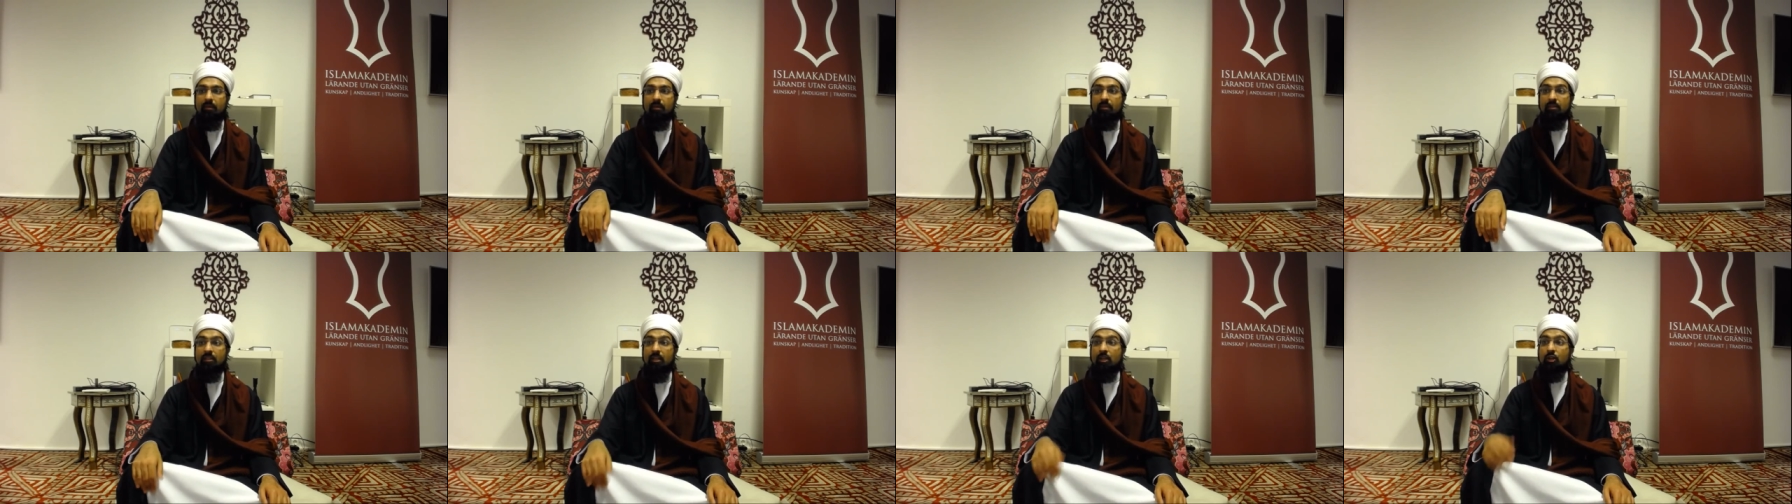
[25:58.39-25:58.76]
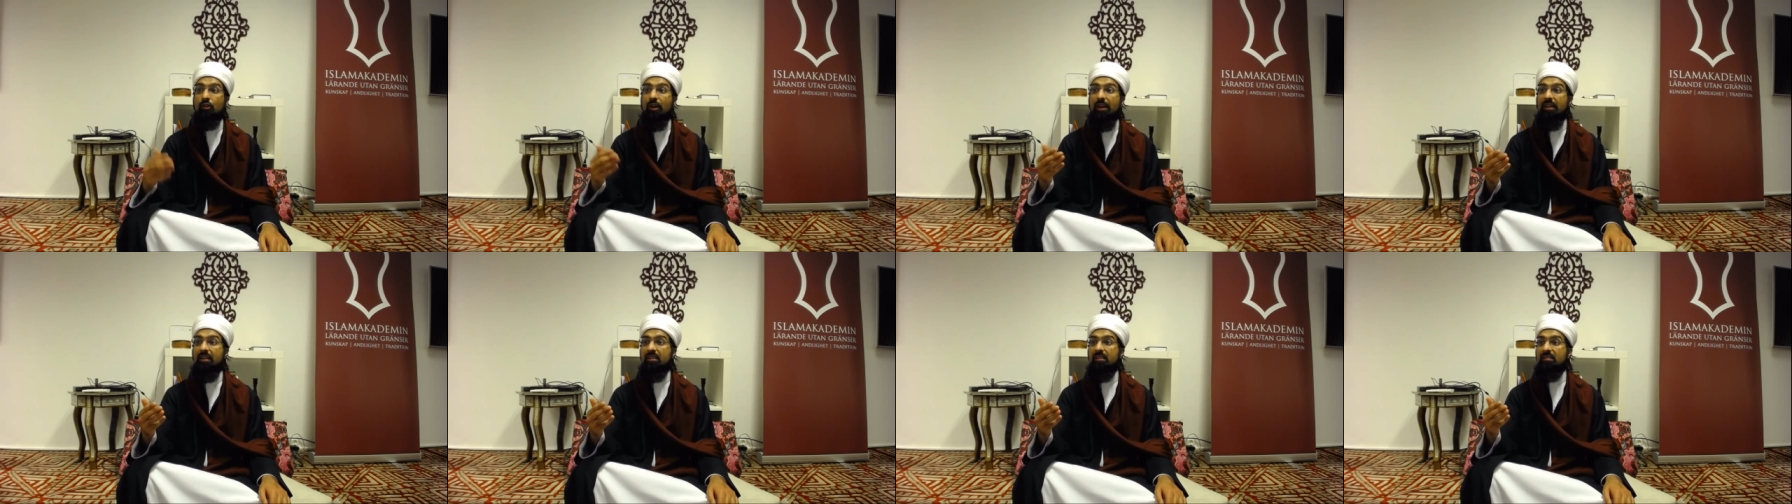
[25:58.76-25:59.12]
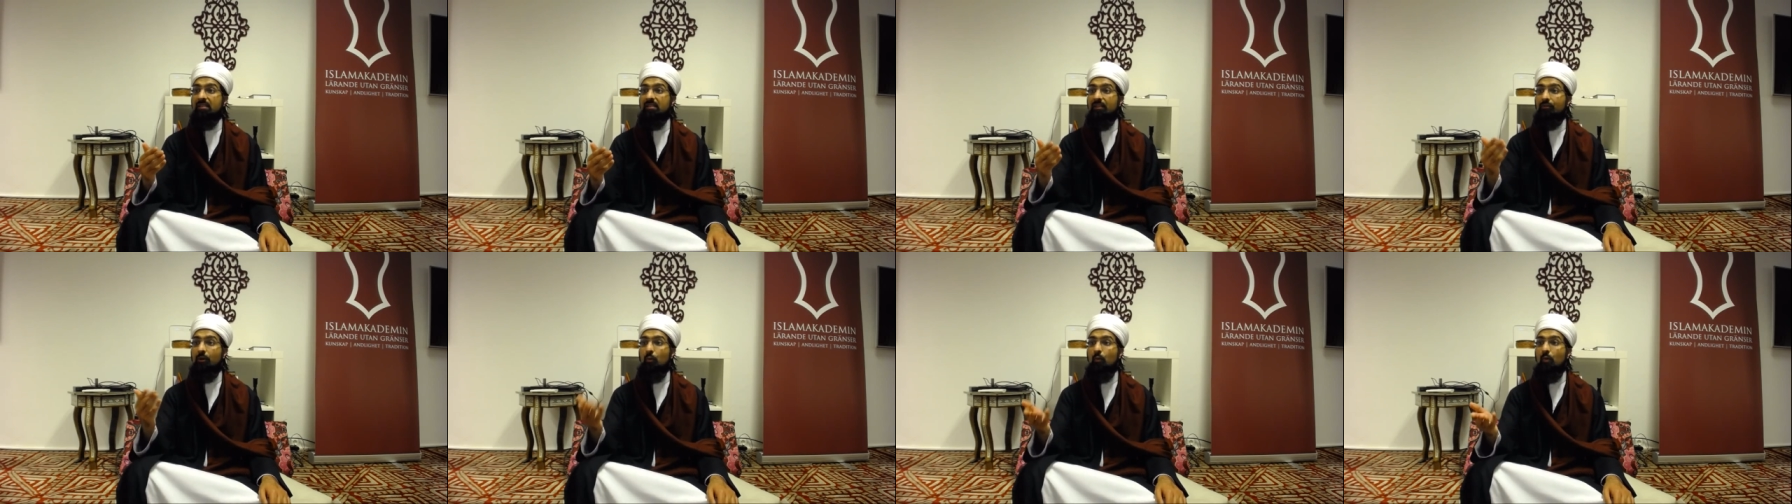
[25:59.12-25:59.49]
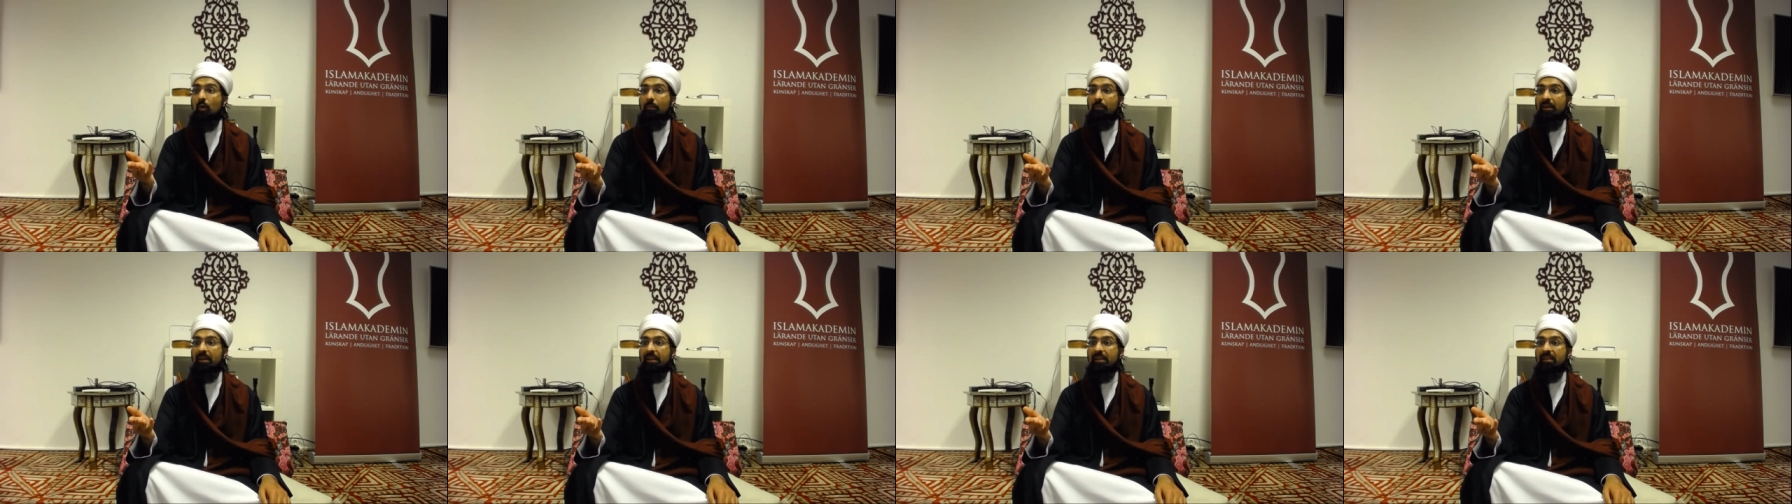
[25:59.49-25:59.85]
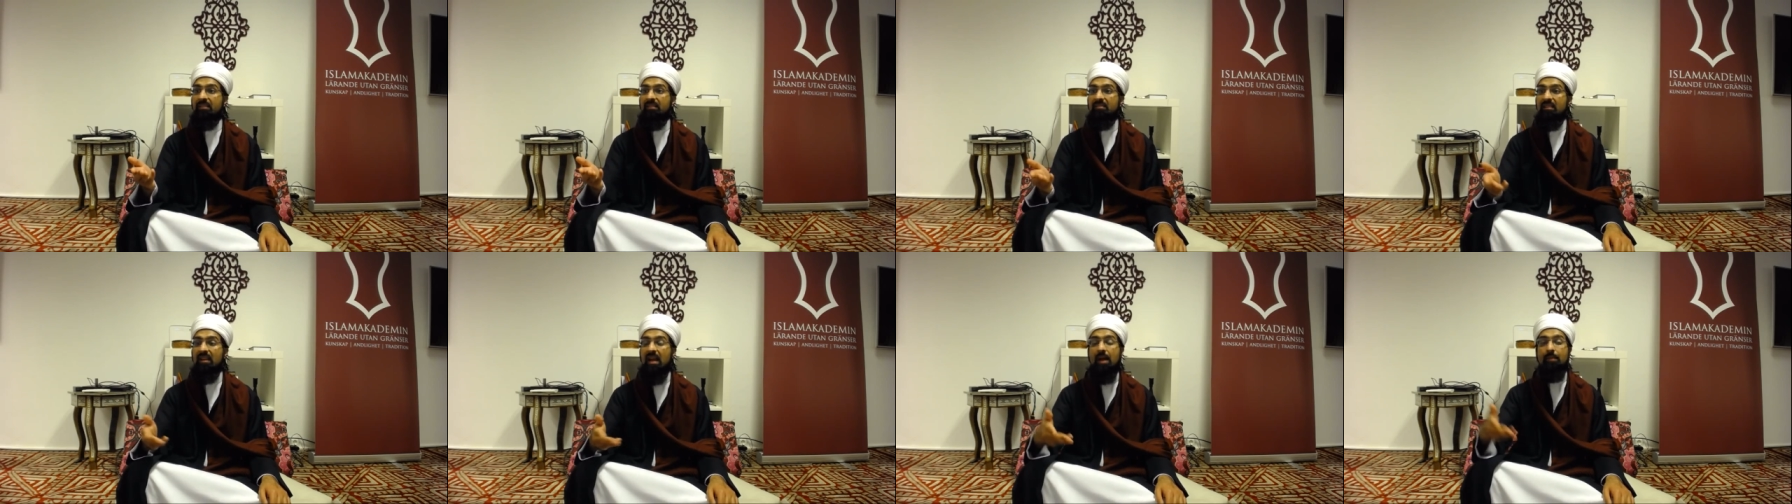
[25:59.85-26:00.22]
The greatness of a woman in
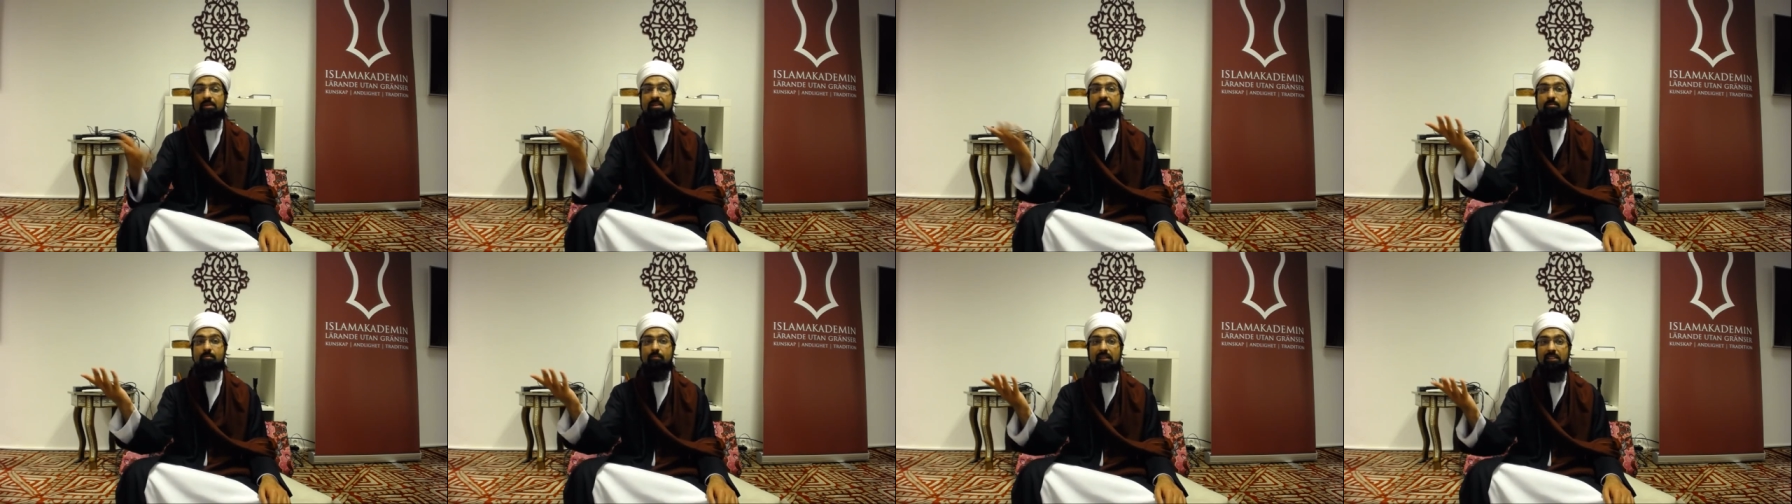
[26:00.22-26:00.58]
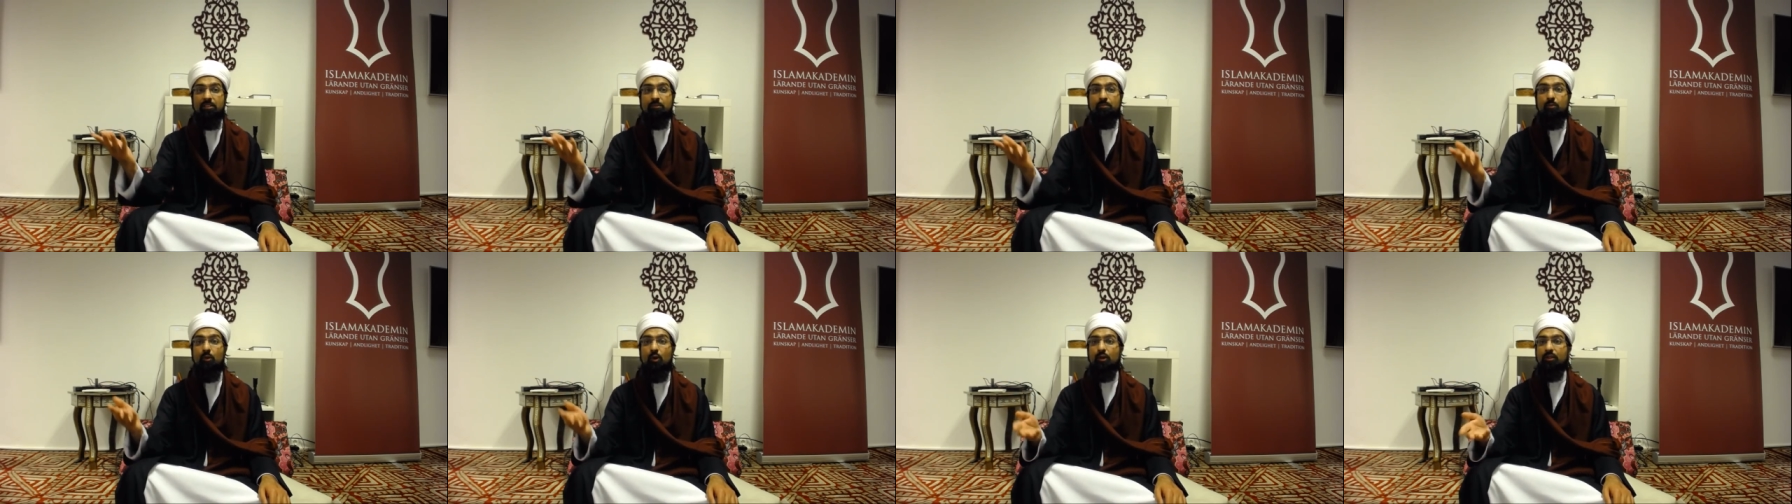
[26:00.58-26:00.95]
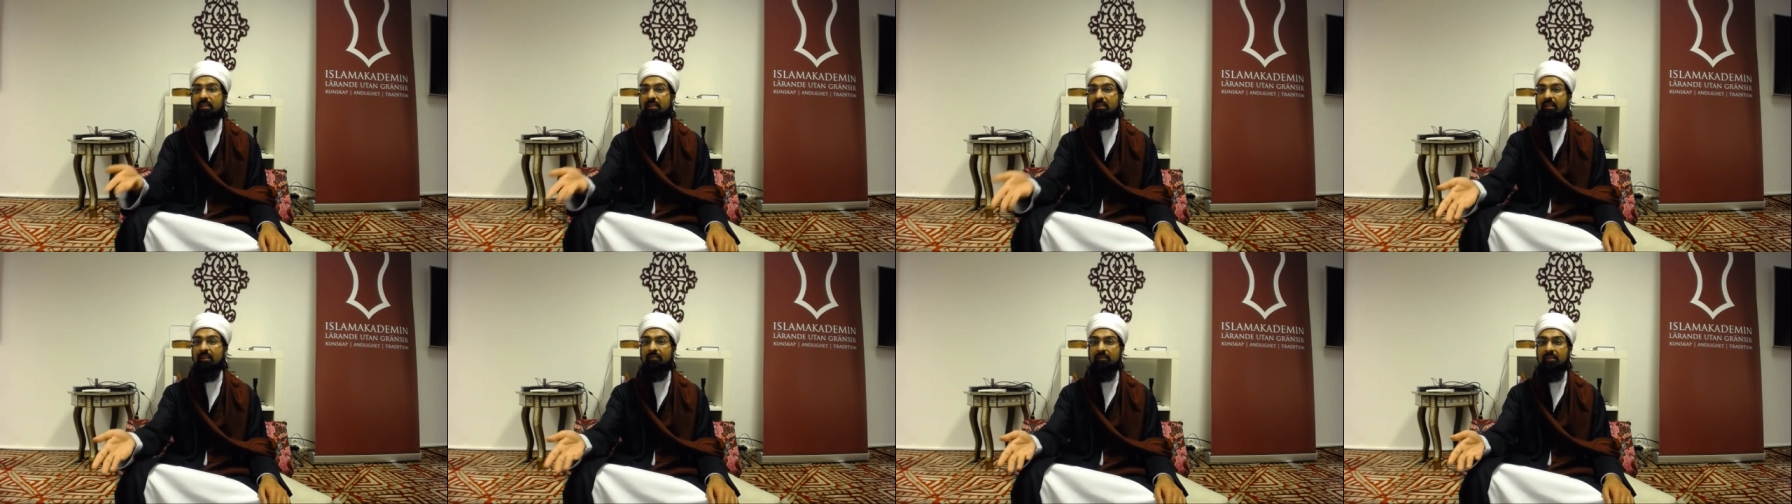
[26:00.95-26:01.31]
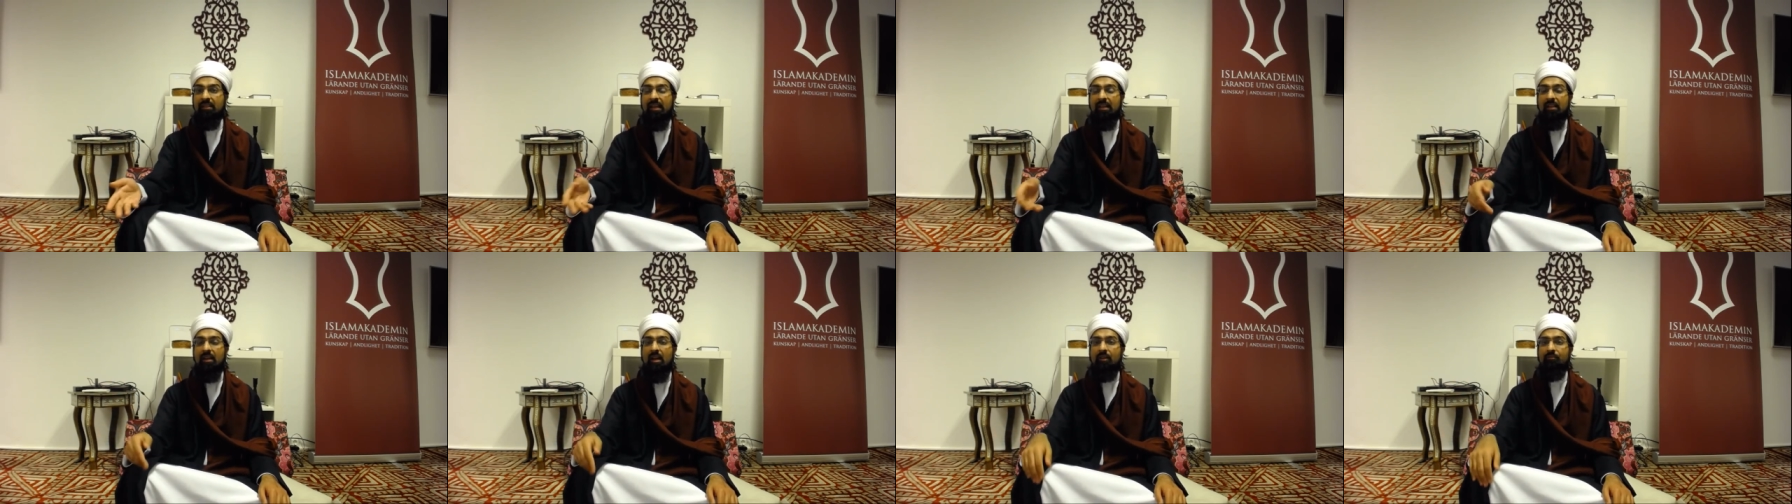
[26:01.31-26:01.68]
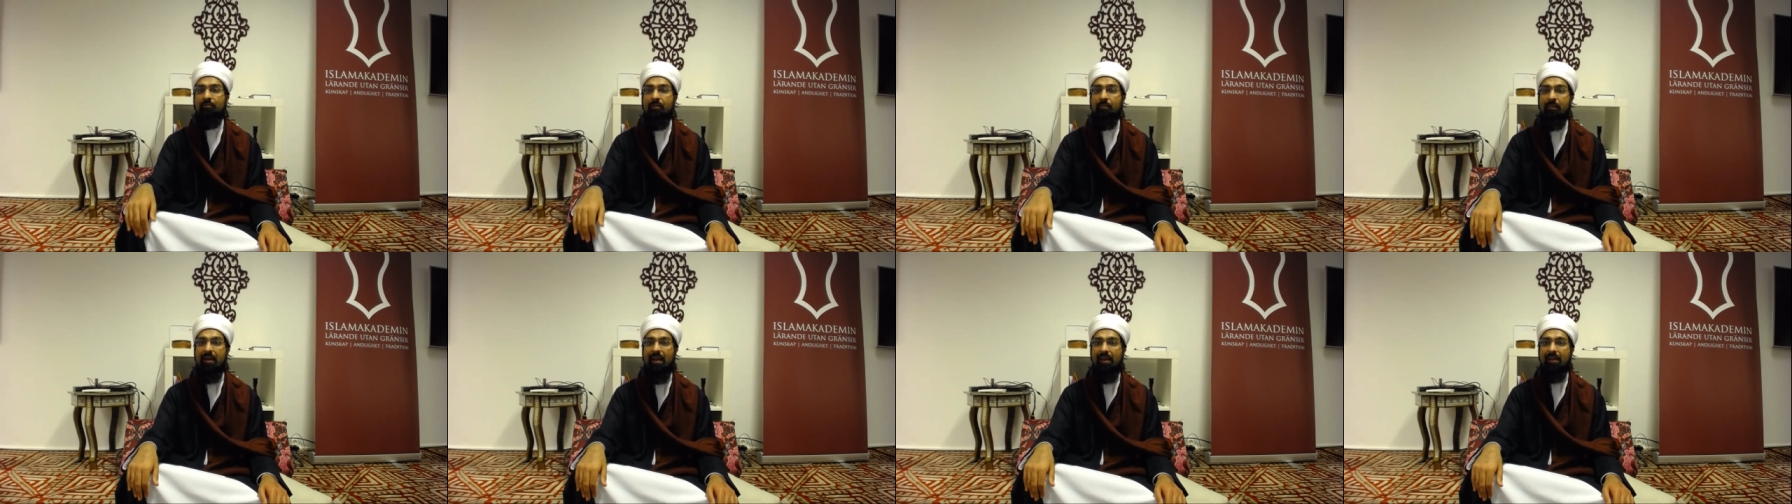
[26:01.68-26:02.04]
Islam is much more than that of a
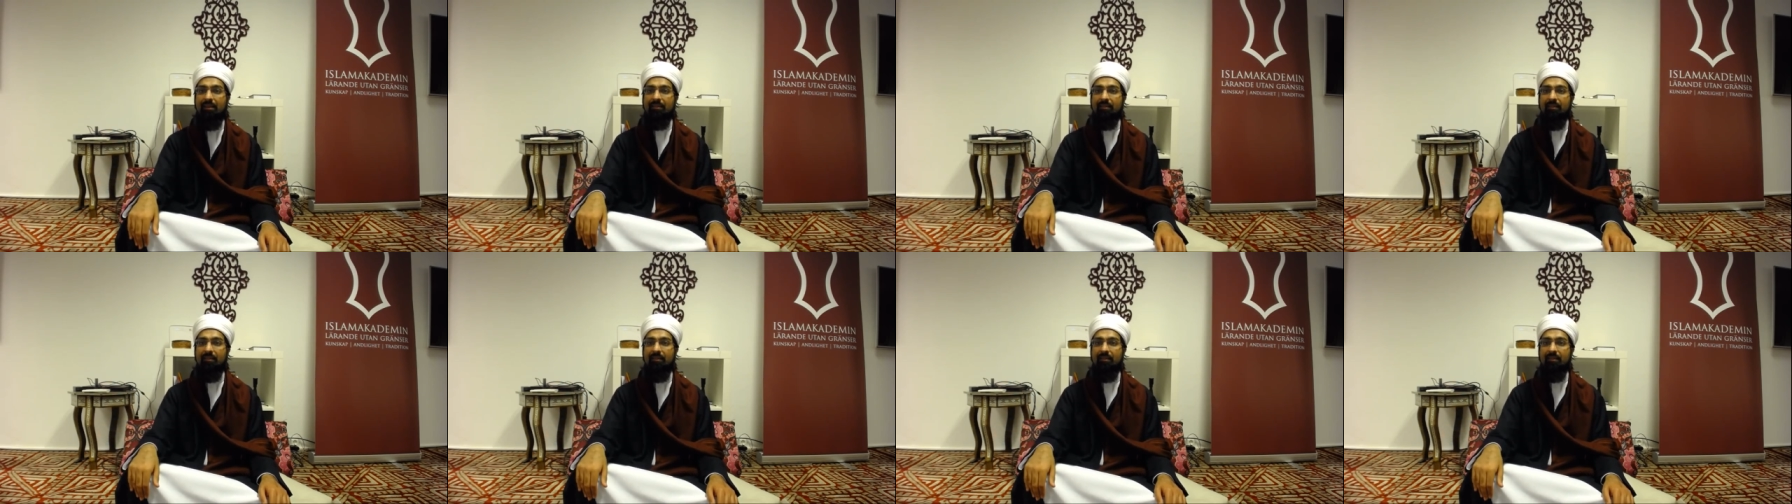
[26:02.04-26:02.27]
man.